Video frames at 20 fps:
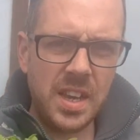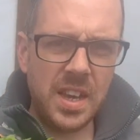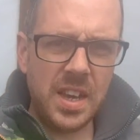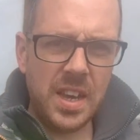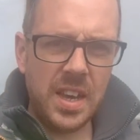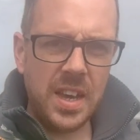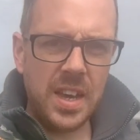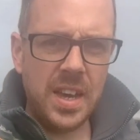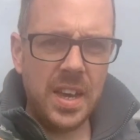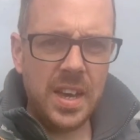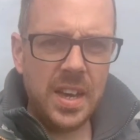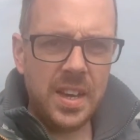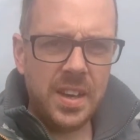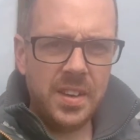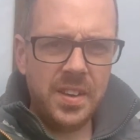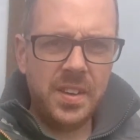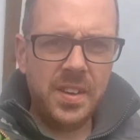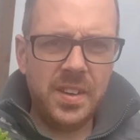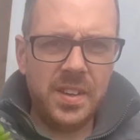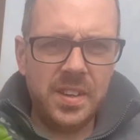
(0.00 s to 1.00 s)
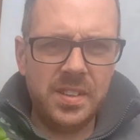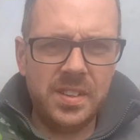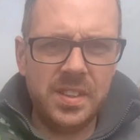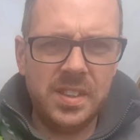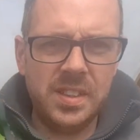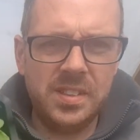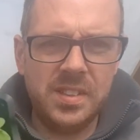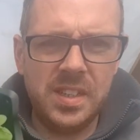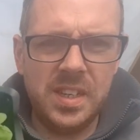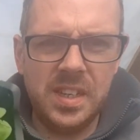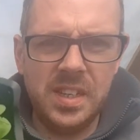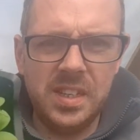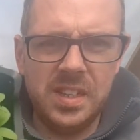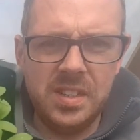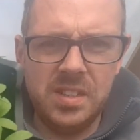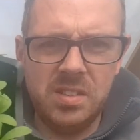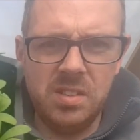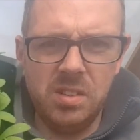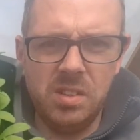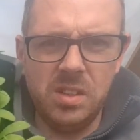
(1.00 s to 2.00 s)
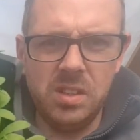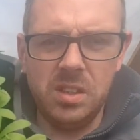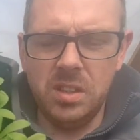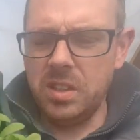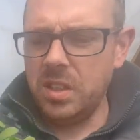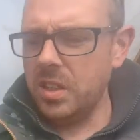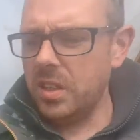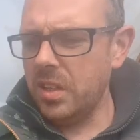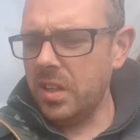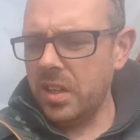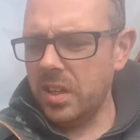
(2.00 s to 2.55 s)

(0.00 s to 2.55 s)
As you can see, it's looking good.